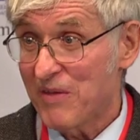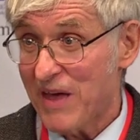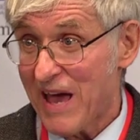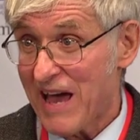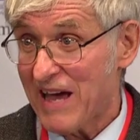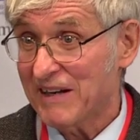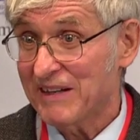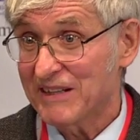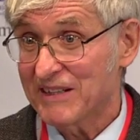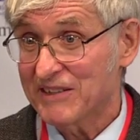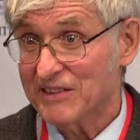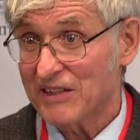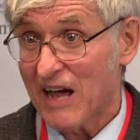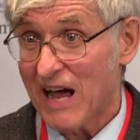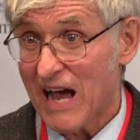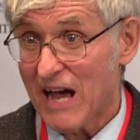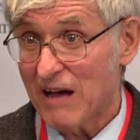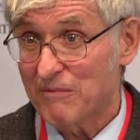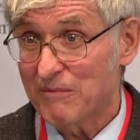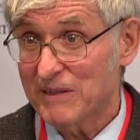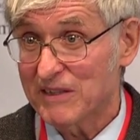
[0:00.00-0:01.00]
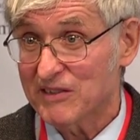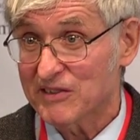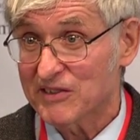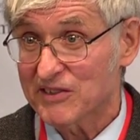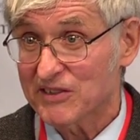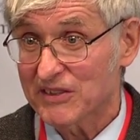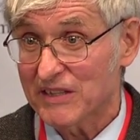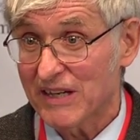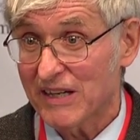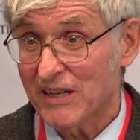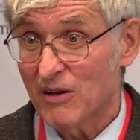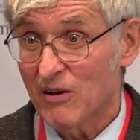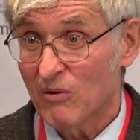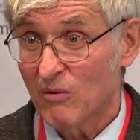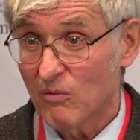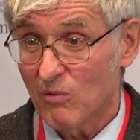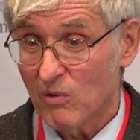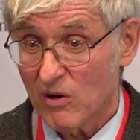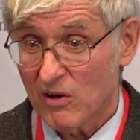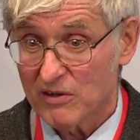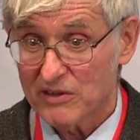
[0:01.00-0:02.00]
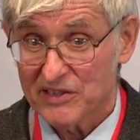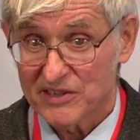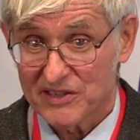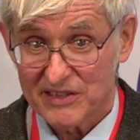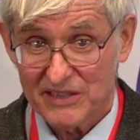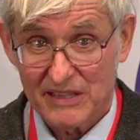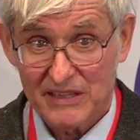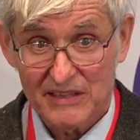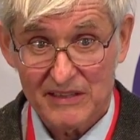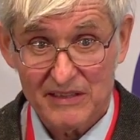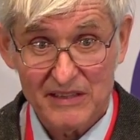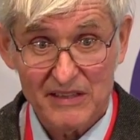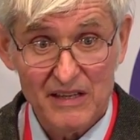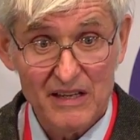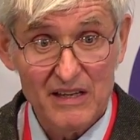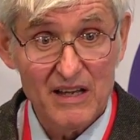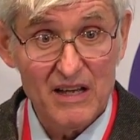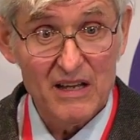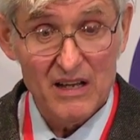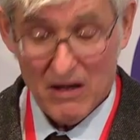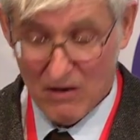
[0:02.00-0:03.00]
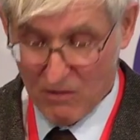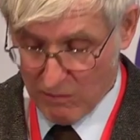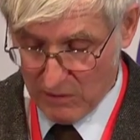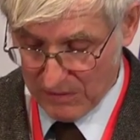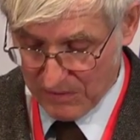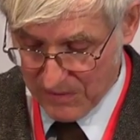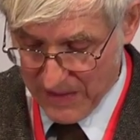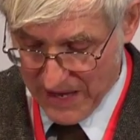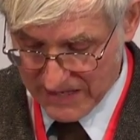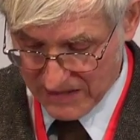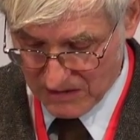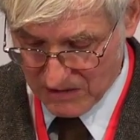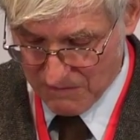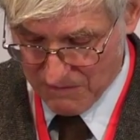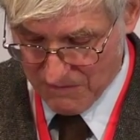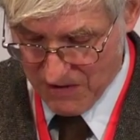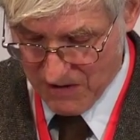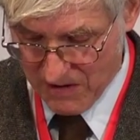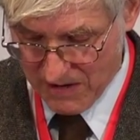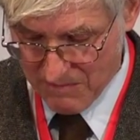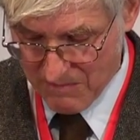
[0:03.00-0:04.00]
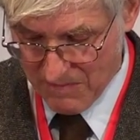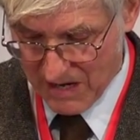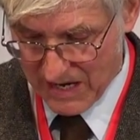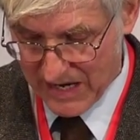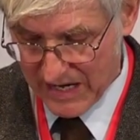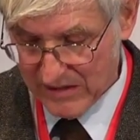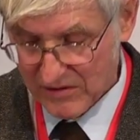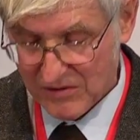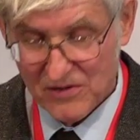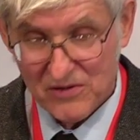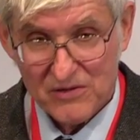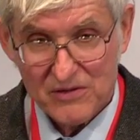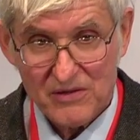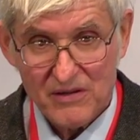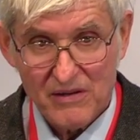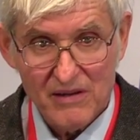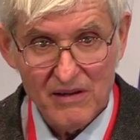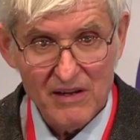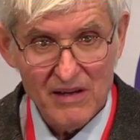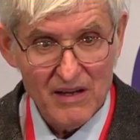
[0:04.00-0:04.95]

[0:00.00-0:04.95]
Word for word: that has obviously worsened. Well, thank you very much.